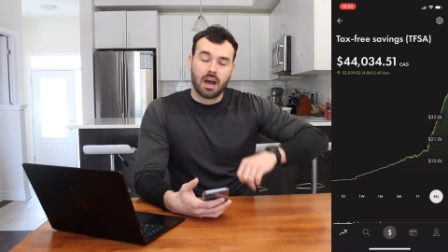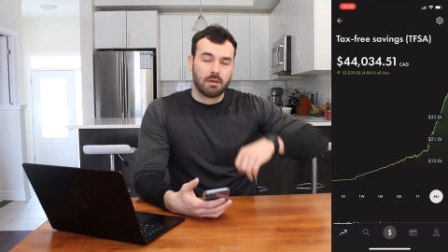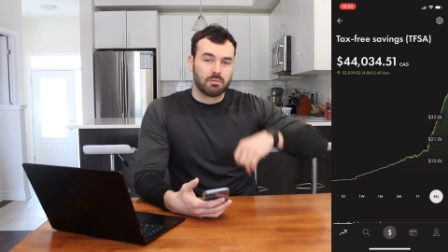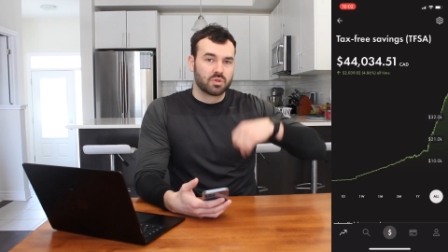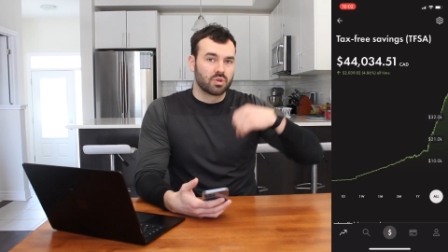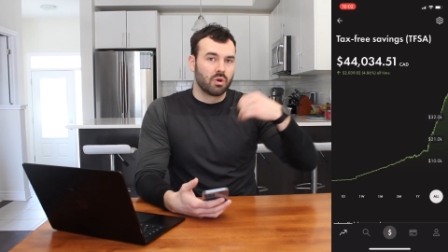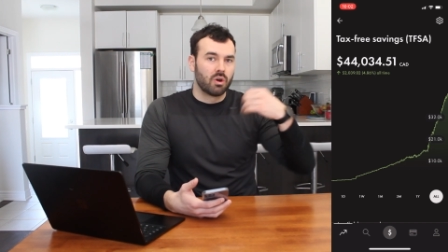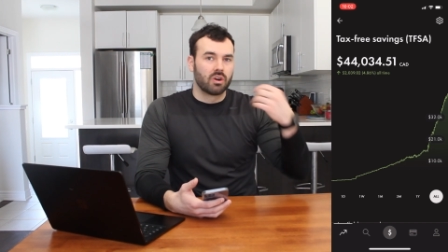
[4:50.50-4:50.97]

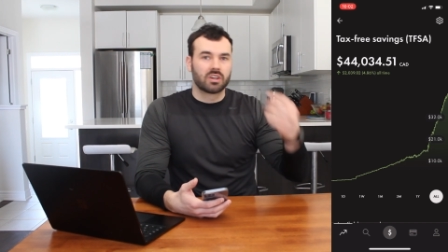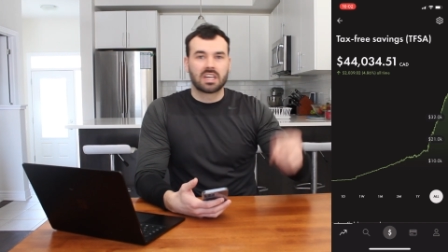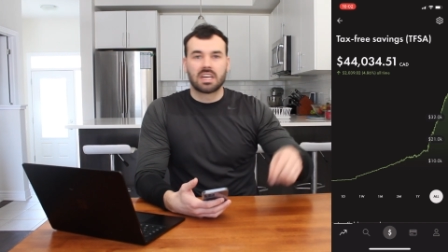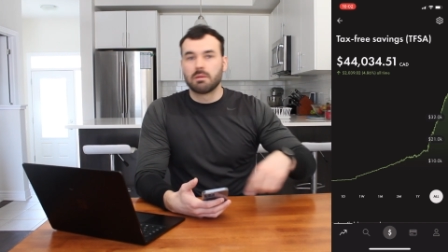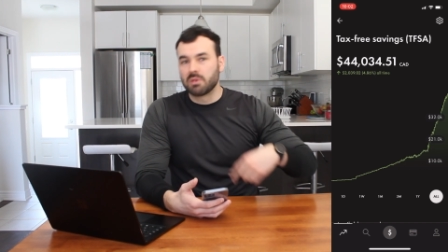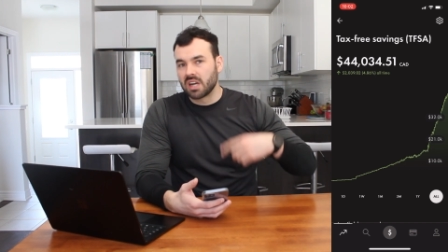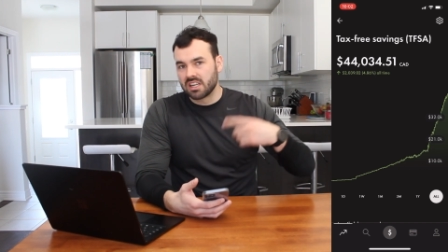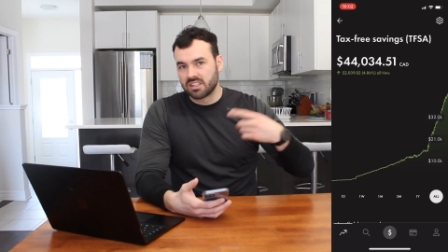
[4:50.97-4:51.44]
So I'll
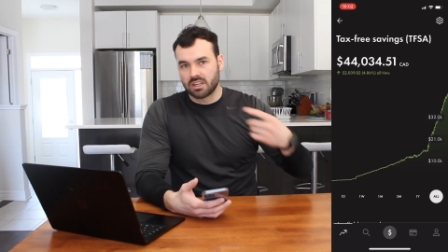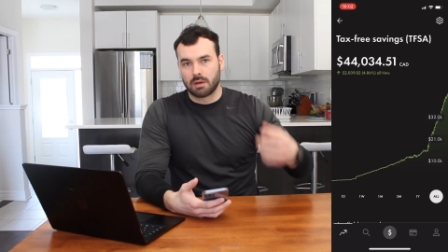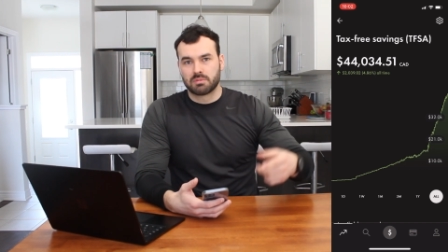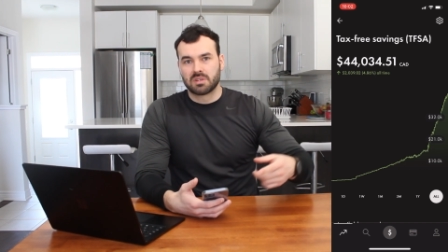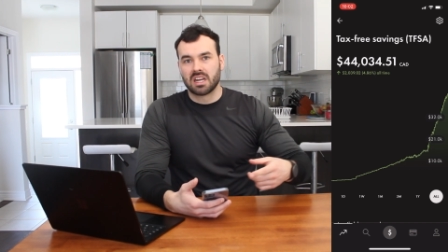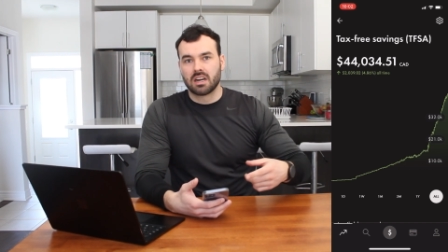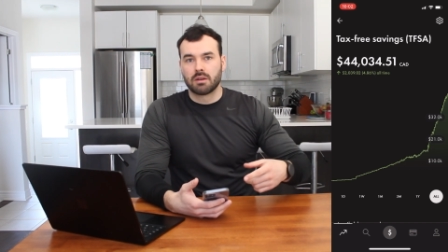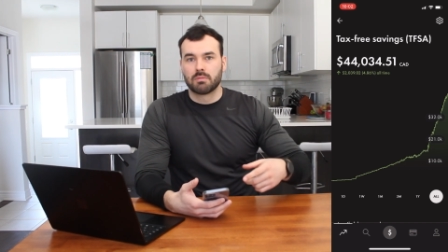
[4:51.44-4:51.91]
keep you guys
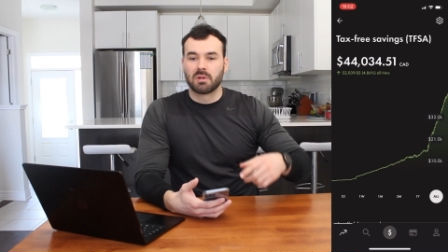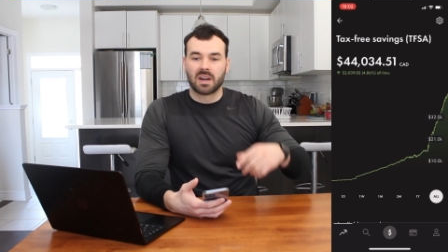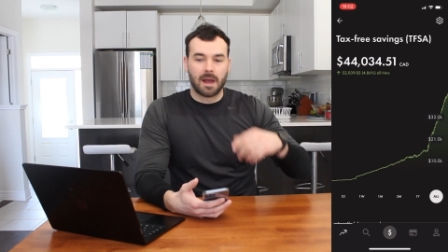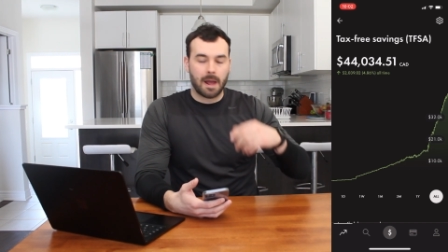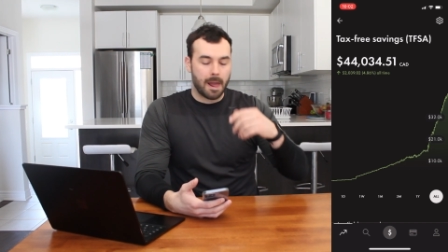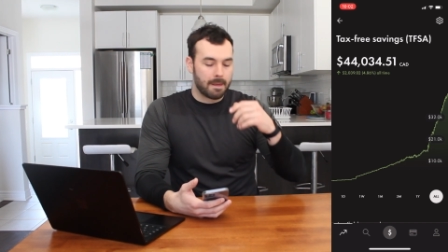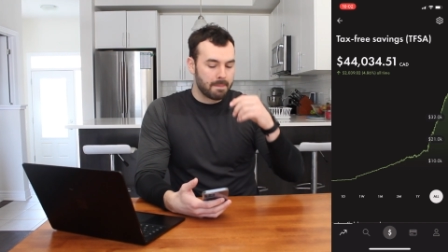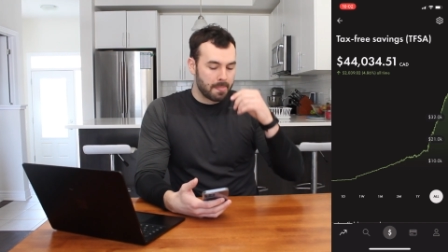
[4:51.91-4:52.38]
updated, but
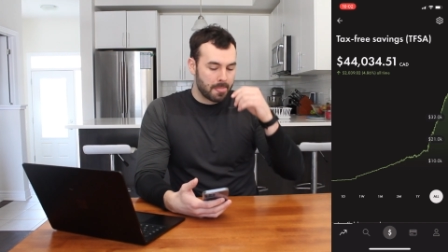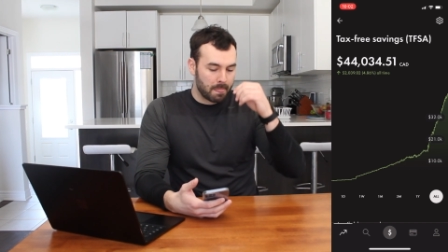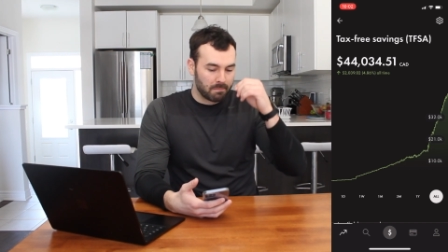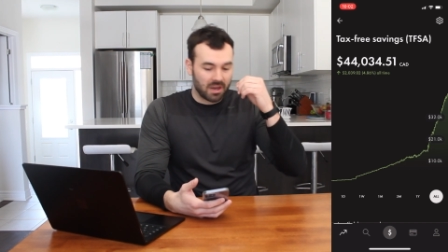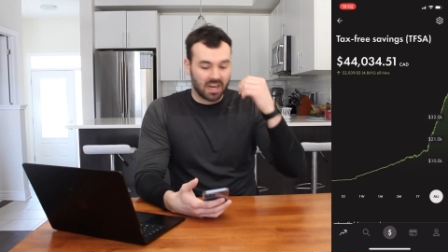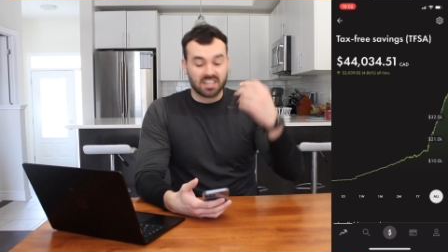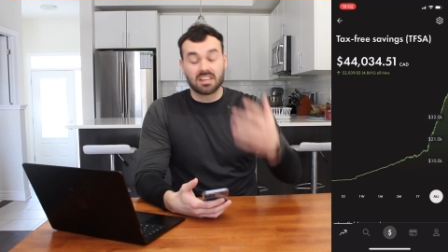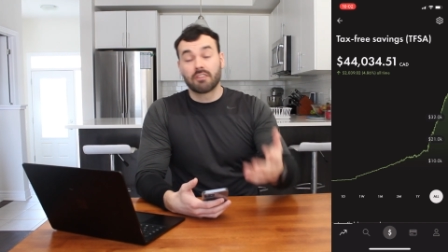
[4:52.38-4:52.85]
I
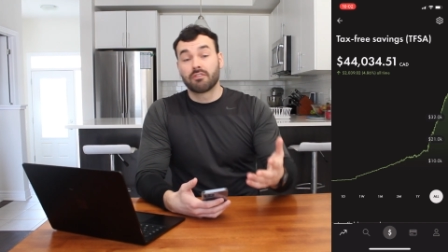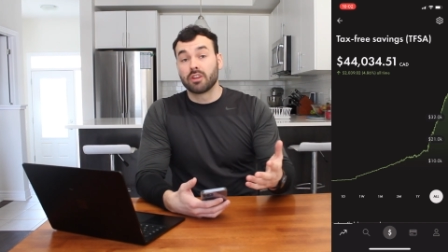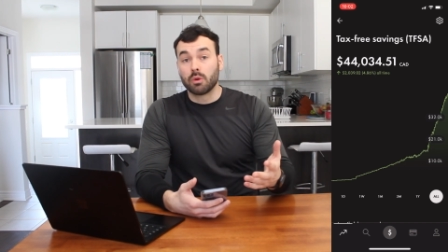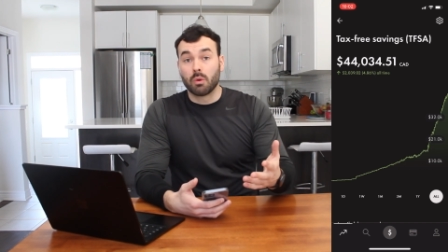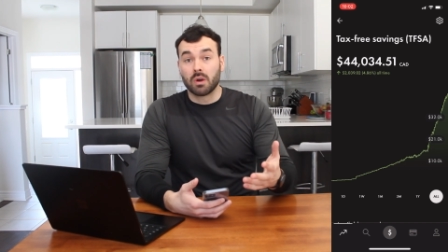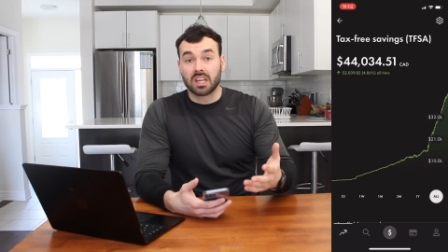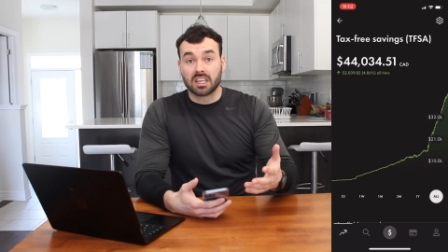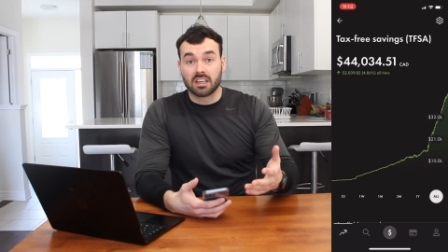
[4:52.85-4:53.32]
definitely
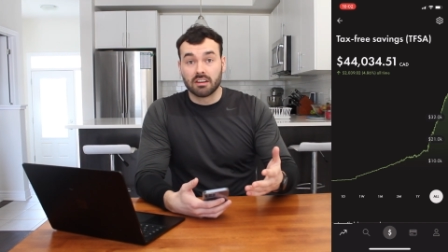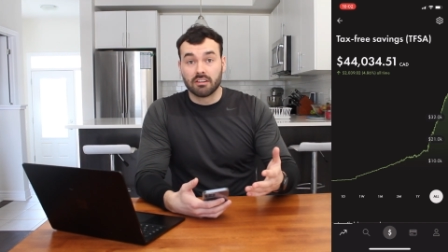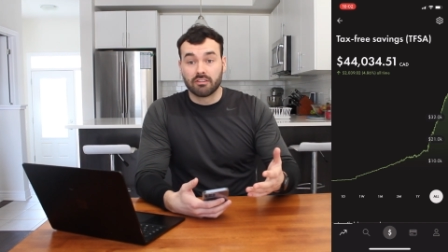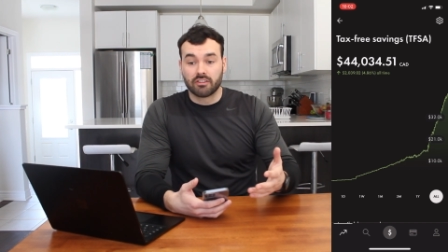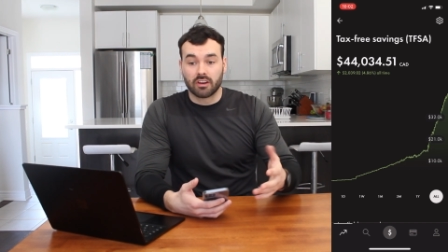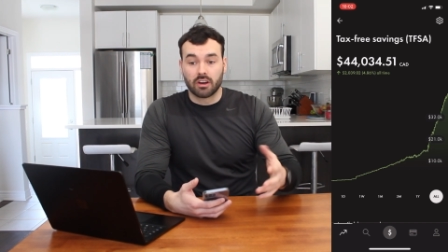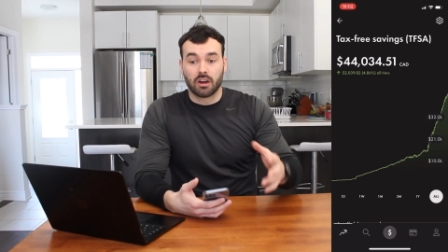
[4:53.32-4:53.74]
want to give